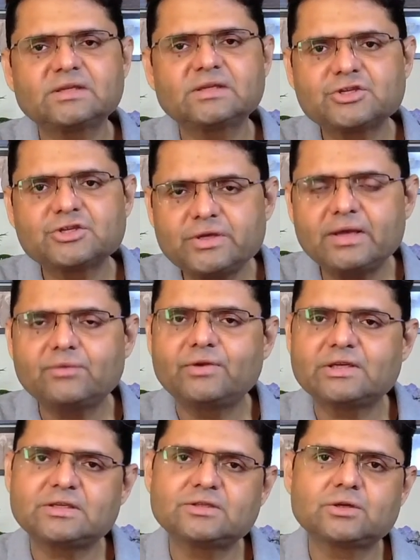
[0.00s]
It is sheer
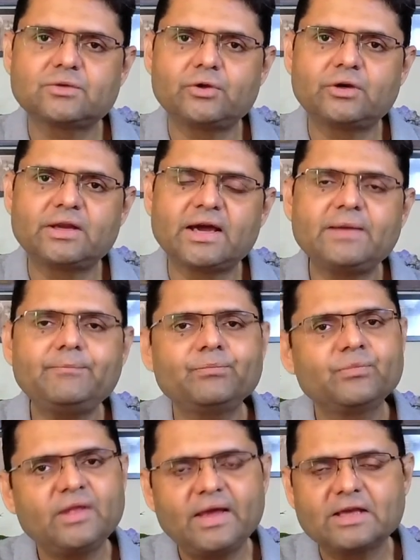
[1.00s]
wastage of your time
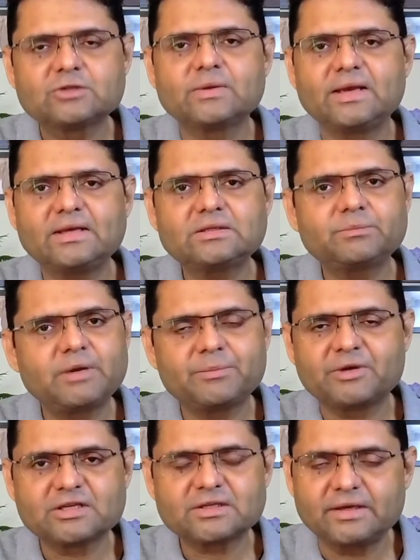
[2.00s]
as well as
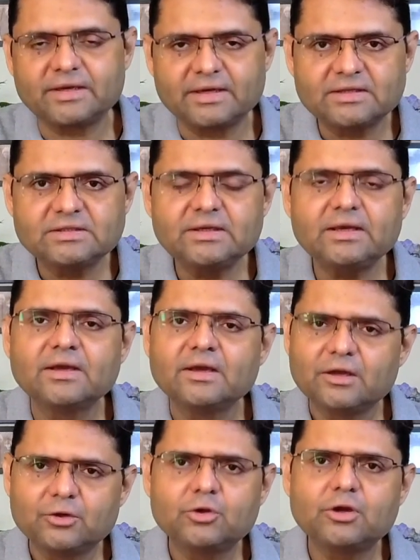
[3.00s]
preparation energy.
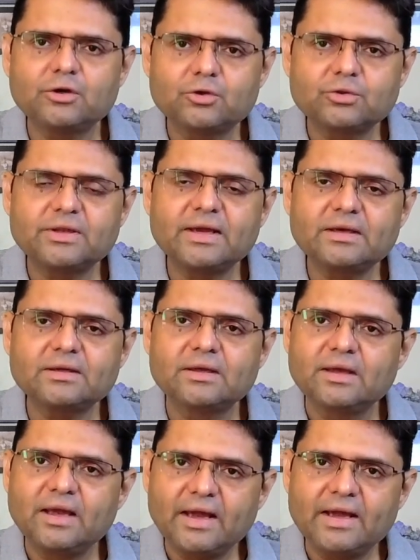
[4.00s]
Do not do that.
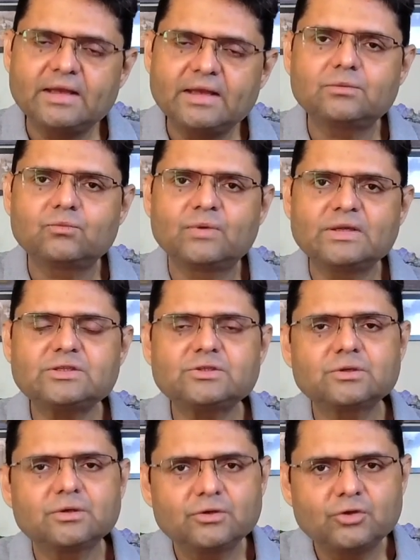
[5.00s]
And
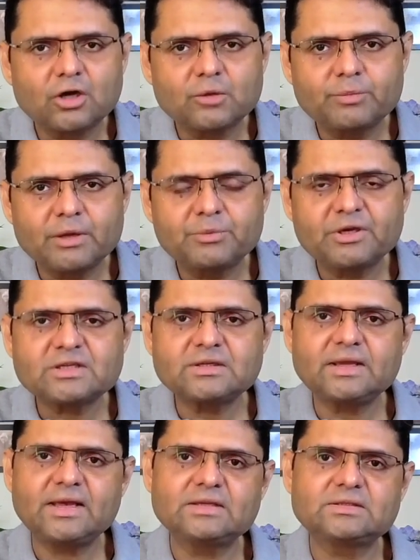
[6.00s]
once your
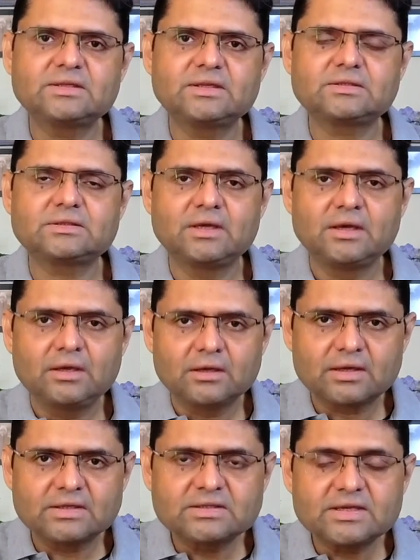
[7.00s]
preparation has this
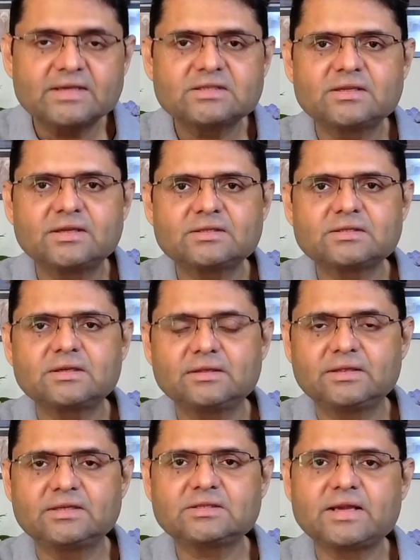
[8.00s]
conciseness,
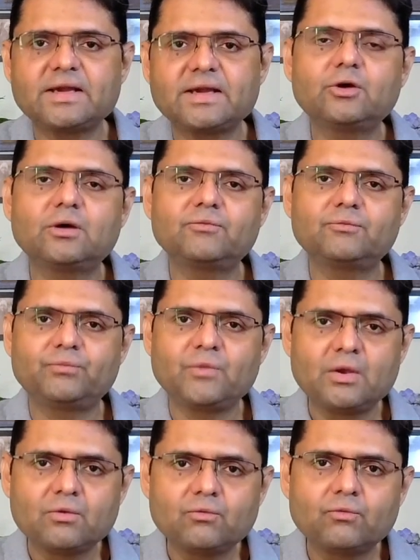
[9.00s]
this kind of
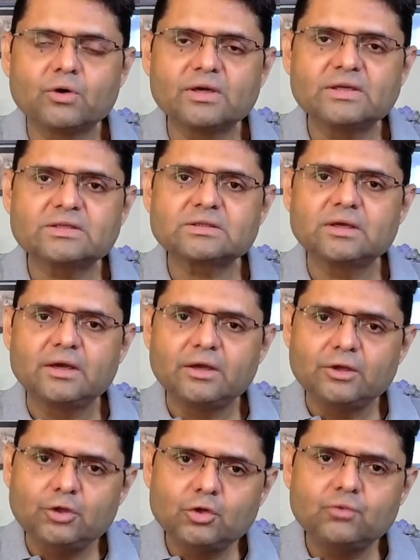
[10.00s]
focus,
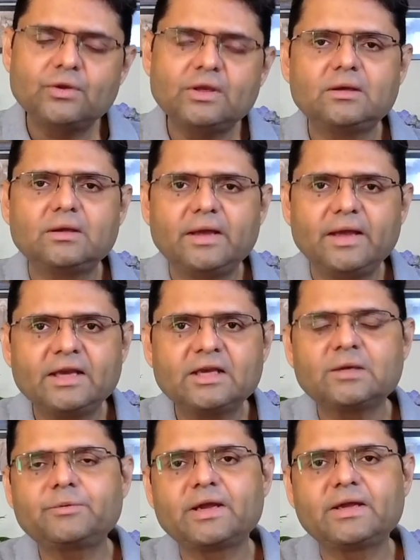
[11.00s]
you will end
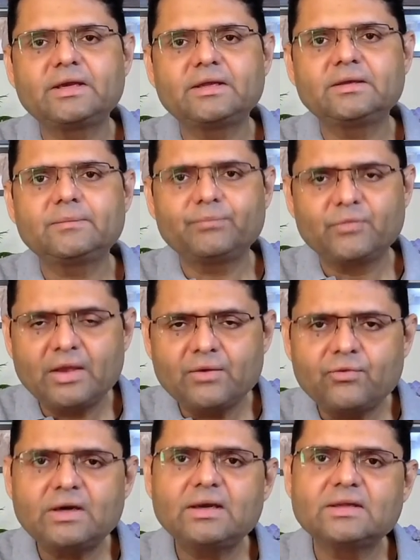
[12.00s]
up writing
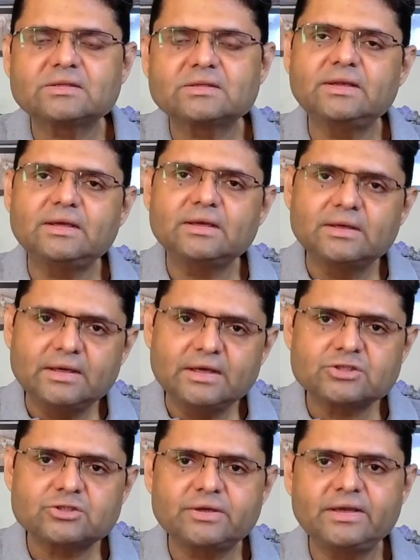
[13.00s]
effortlessly a
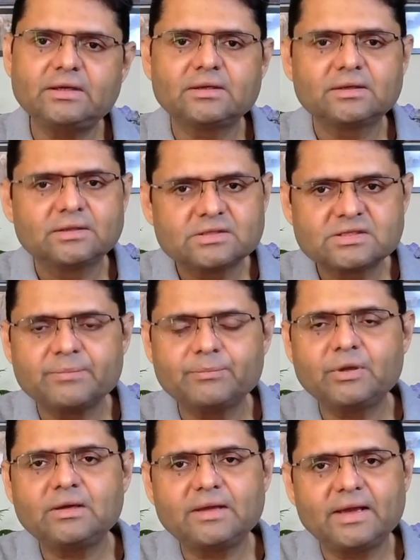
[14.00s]
straight,
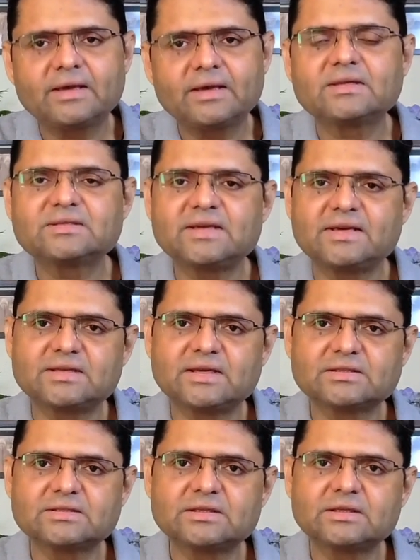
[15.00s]
simple, and concise
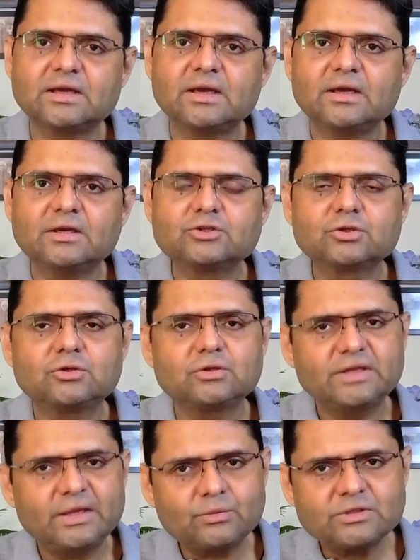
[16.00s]
answer.
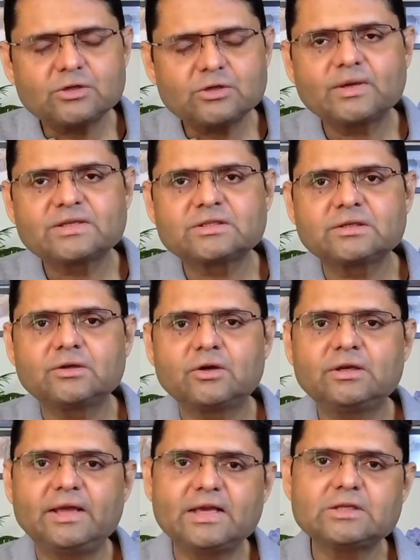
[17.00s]
So there was a question
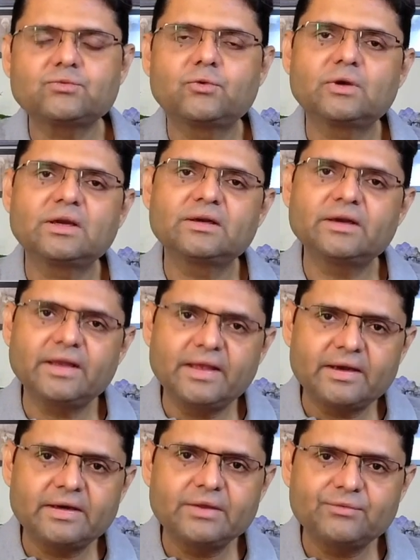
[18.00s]
on S-400
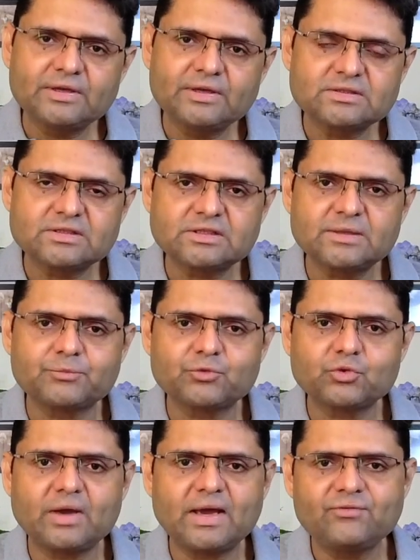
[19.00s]
air defense system.
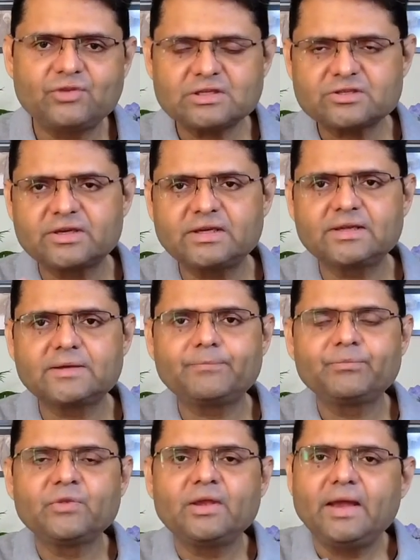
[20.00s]
So I have just written
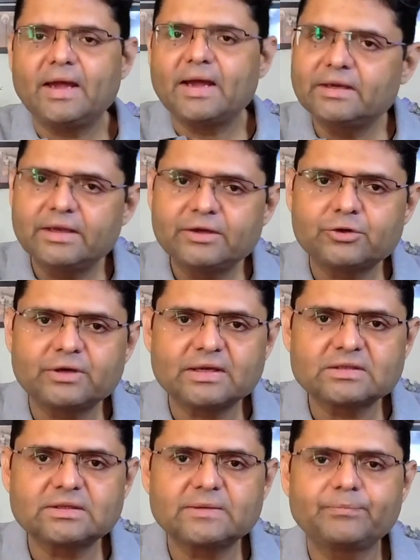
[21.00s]
an
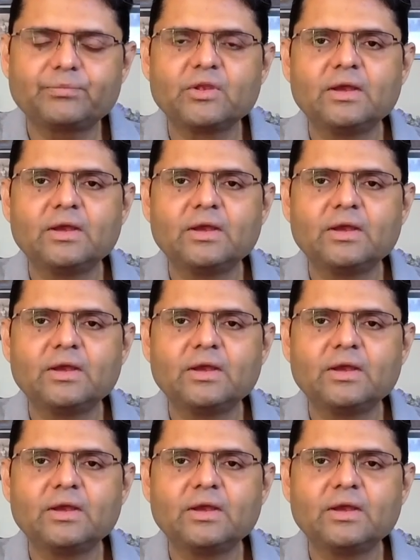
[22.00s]
introduction.